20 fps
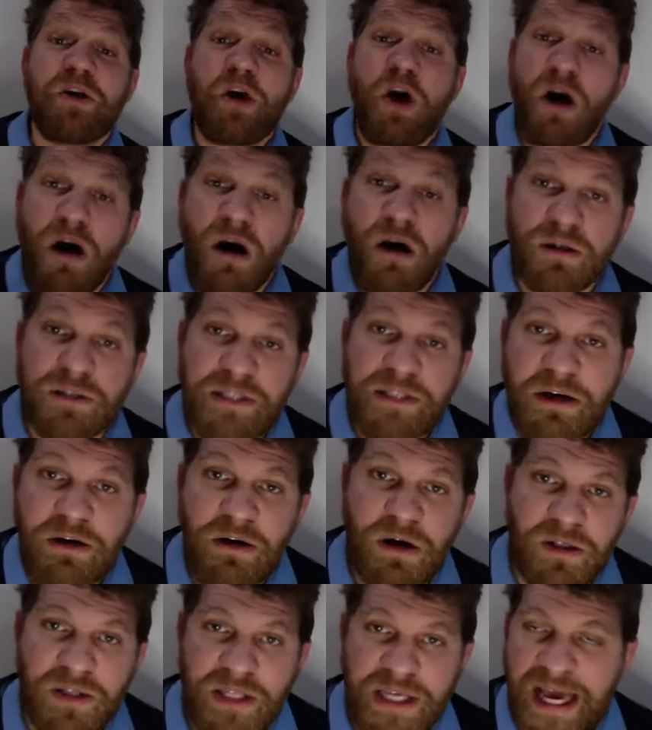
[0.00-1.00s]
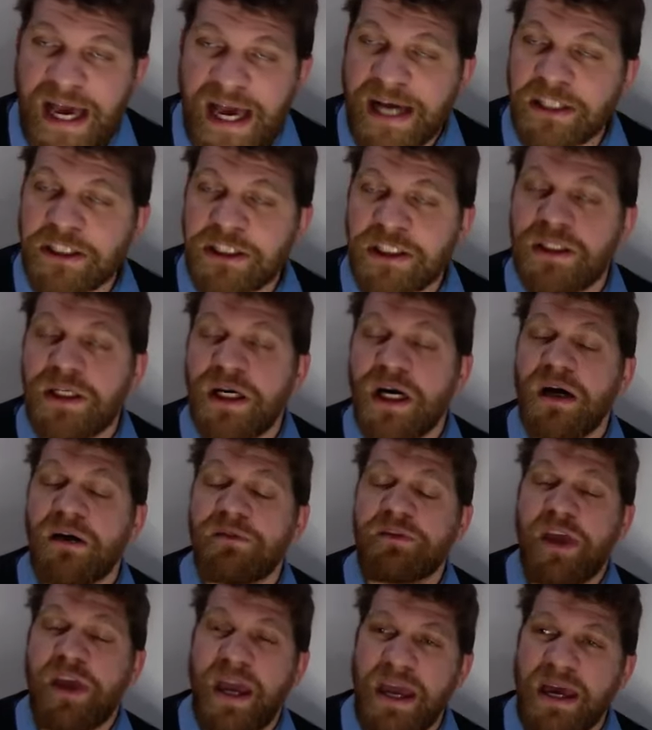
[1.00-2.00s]
called the action
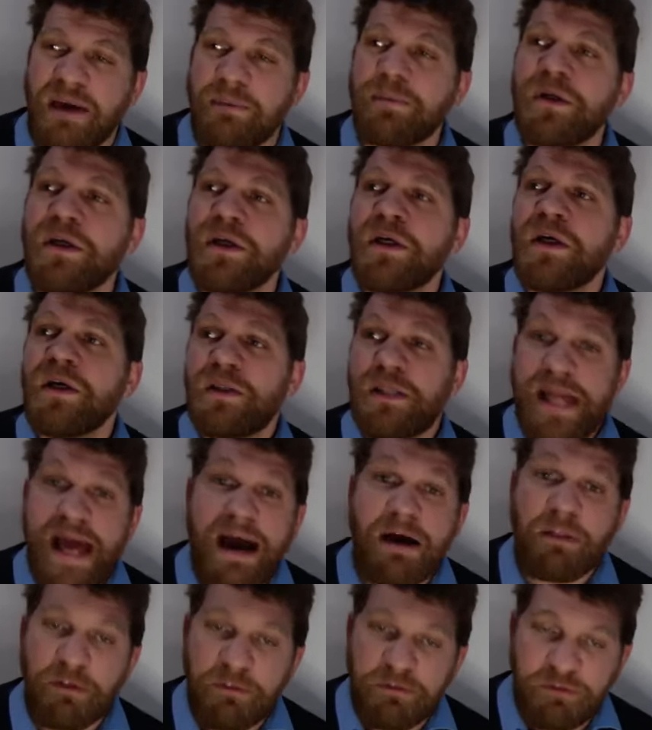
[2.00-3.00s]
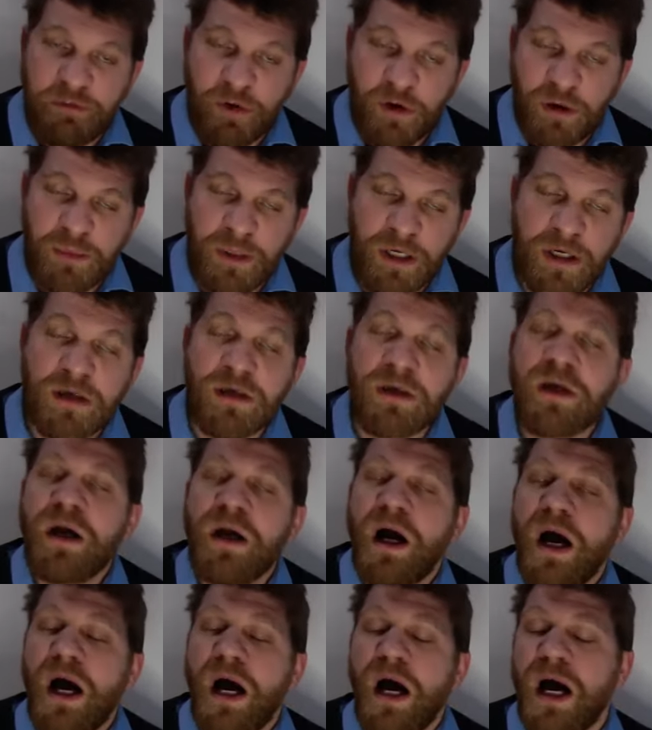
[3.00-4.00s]
of Cam, now the former
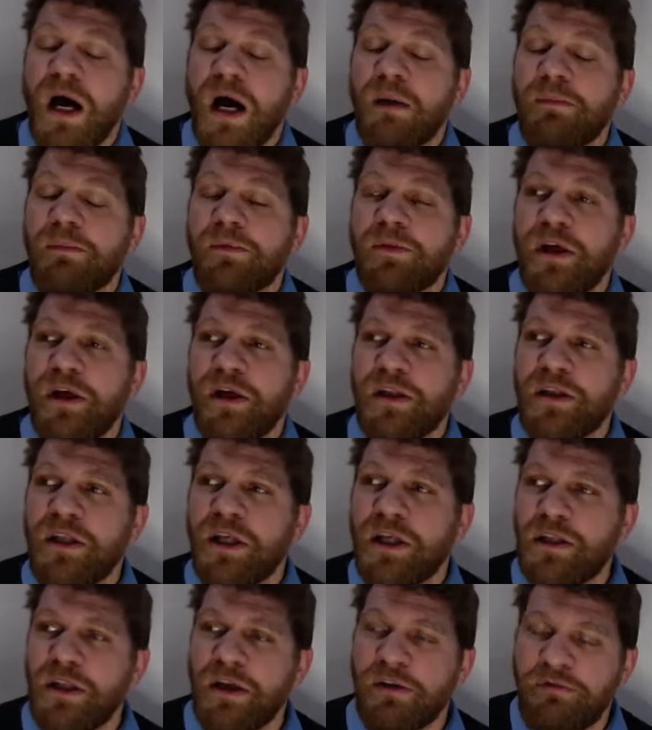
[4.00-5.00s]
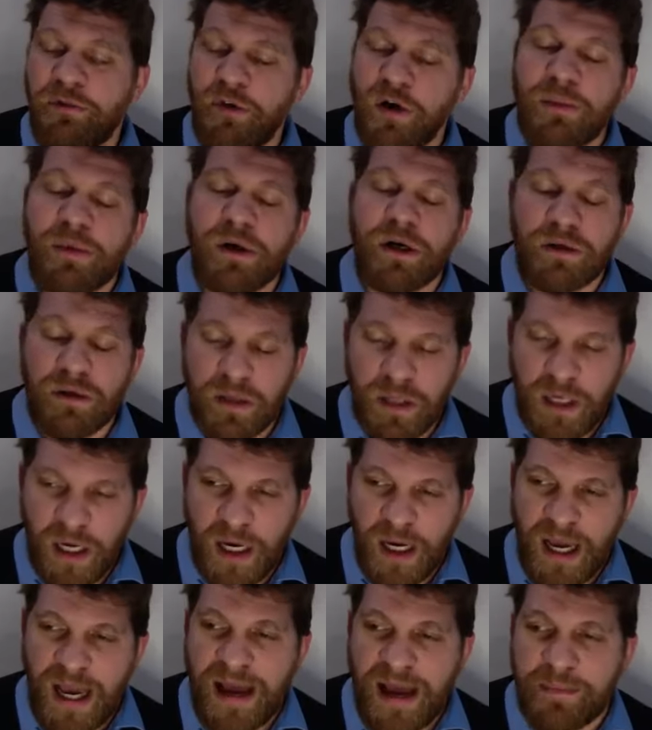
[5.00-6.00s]

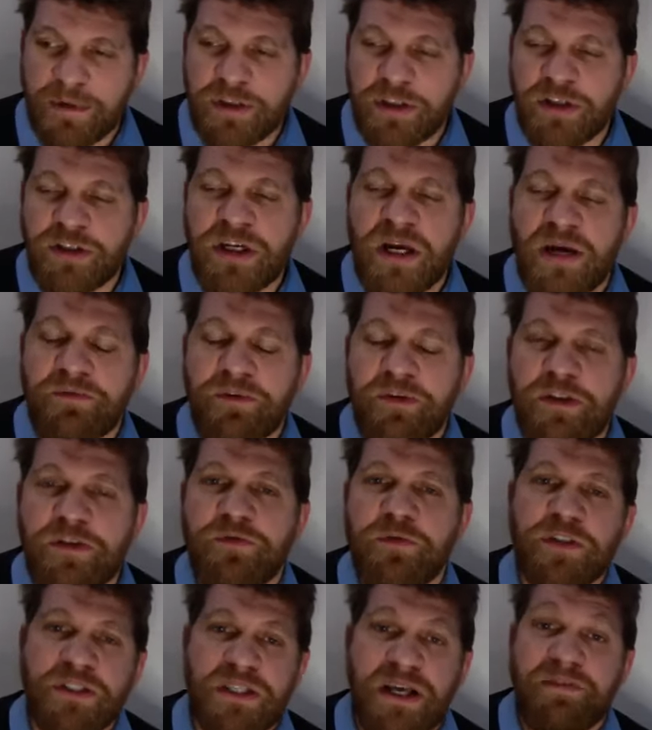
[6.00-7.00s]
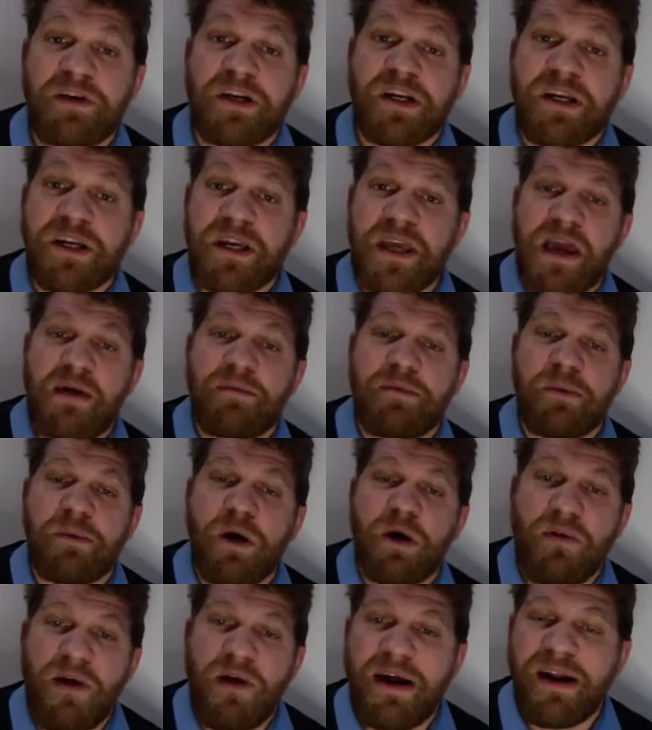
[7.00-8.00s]
amateur champ for 247, Cam the
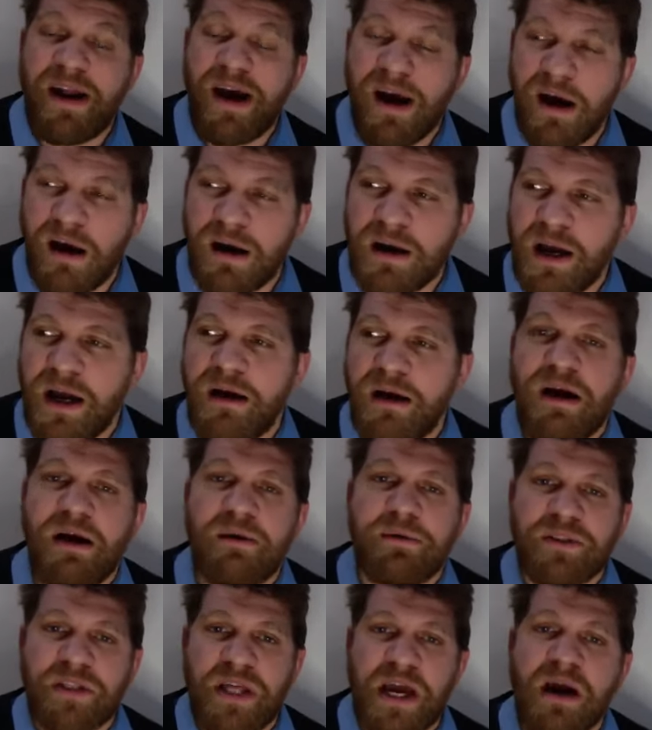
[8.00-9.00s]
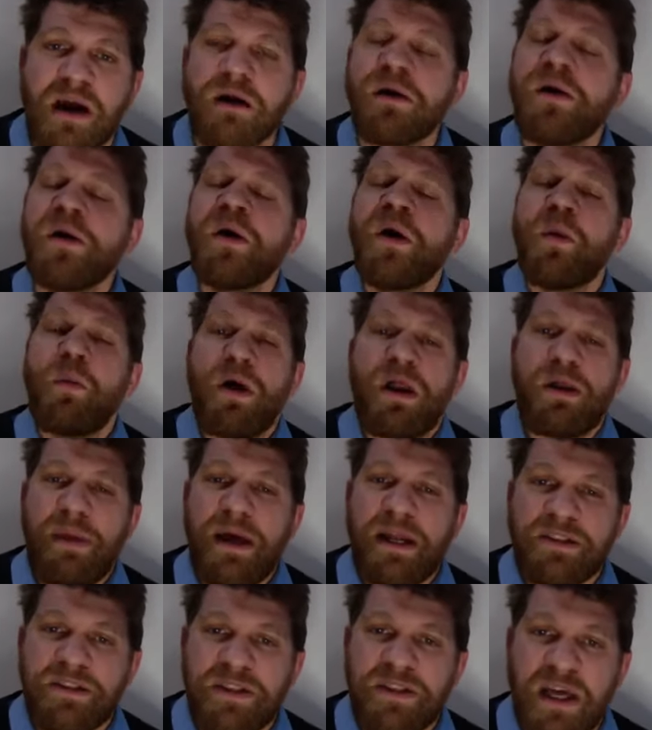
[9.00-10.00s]
Mallrat Algar. I was there when he made